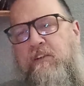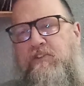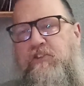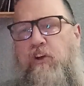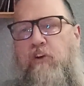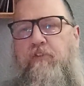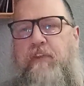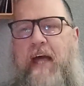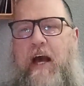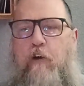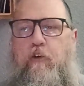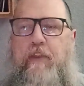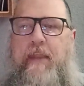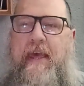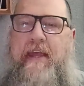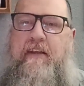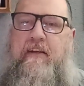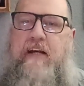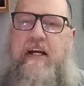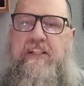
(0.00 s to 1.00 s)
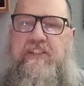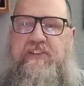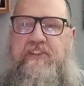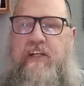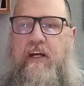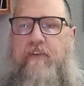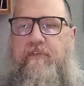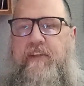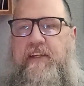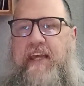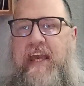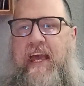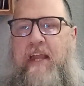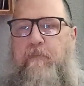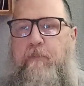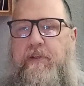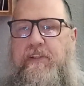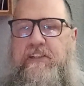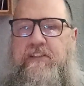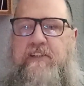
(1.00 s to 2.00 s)
So Now and Then got shelved
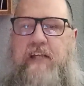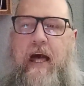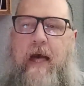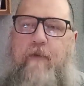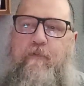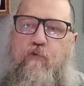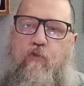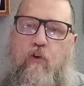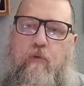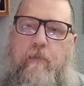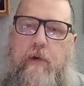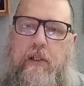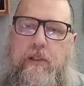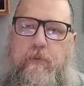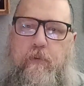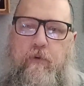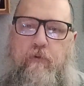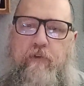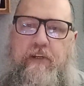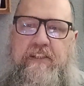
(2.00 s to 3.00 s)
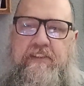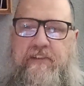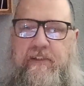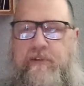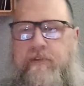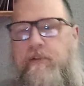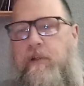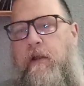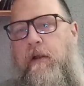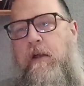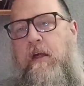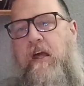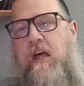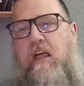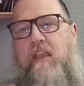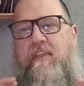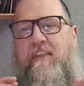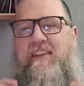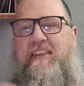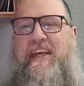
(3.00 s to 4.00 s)
again, but this time for multiple reasons.
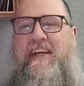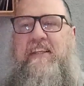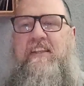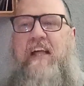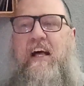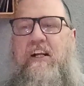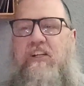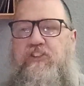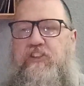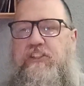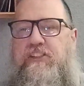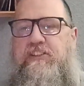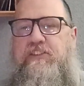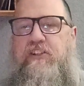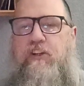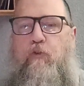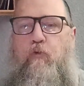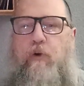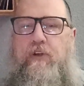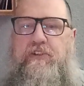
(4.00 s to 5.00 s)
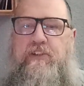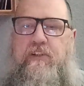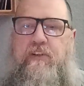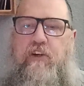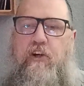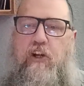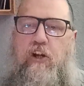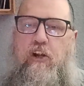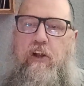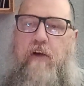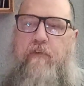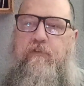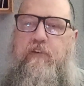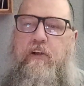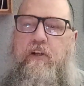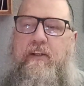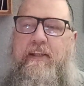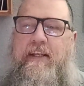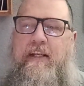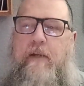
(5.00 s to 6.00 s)
The technology still wasn't good enough to
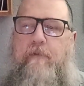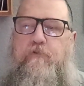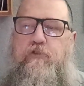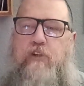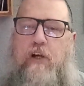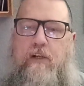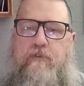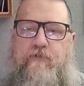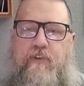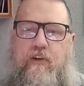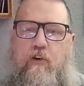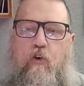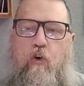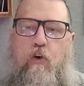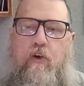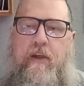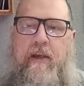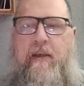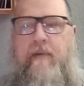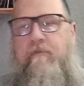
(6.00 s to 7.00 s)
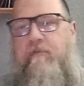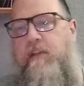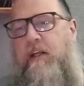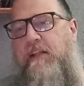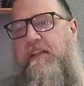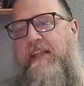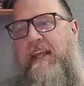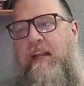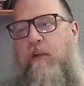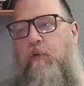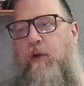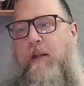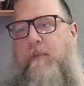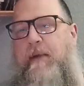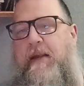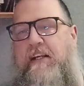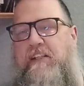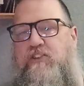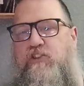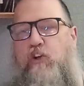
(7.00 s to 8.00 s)
clean up John's recording. They didn't want to
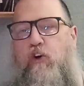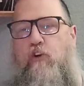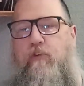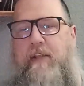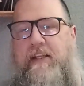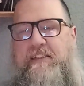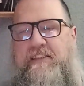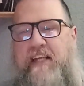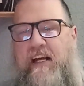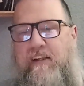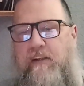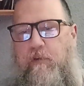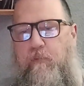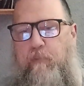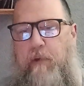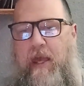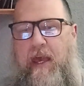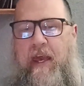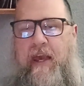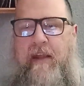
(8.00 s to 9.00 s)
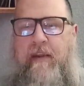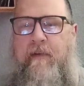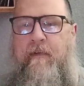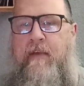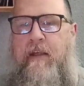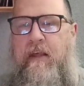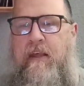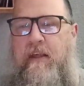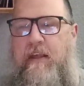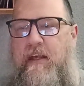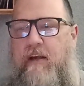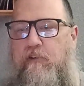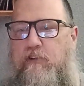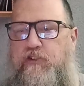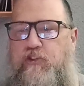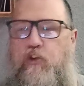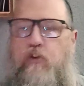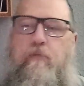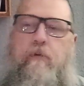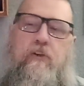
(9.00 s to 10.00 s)
make a song that sounded bad. It
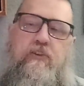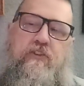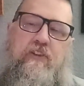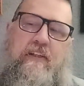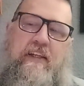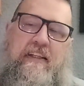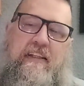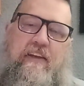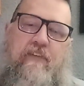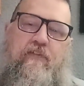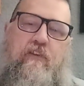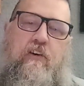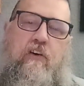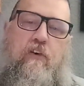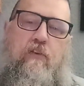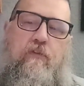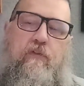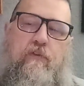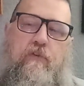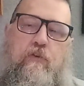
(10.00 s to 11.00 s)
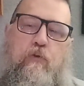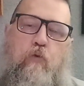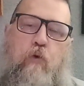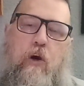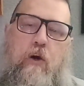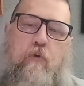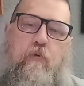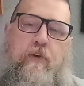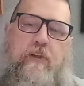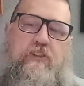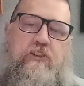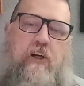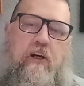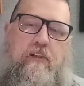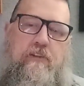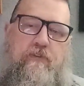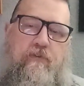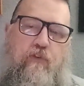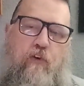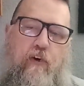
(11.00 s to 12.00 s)
was too emotionally difficult to work with
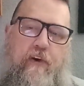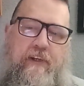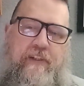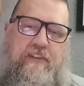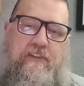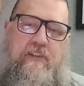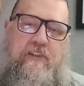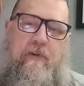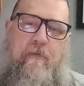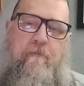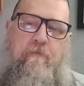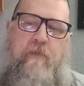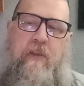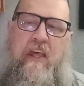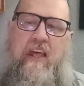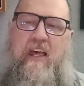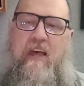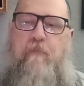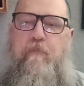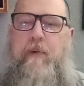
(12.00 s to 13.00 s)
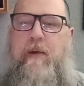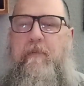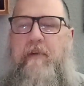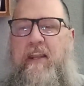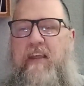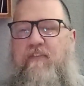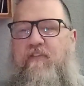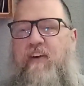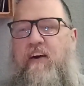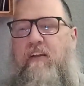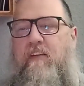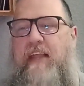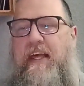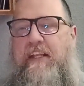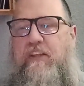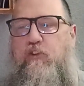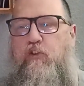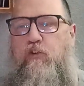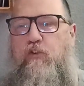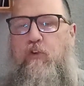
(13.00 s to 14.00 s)
John's voice. Maybe they felt
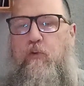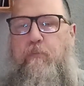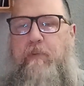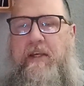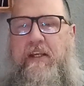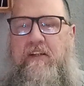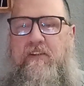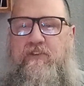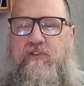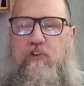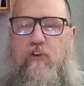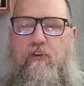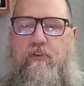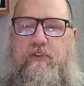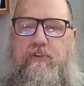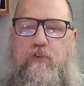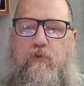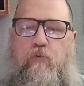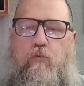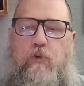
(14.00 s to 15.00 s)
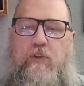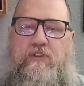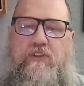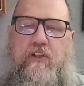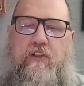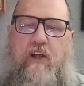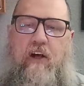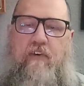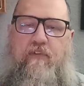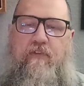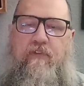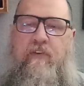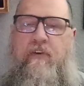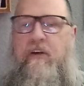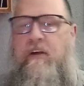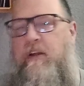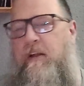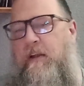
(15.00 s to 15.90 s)
like two new Beatles songs was enough.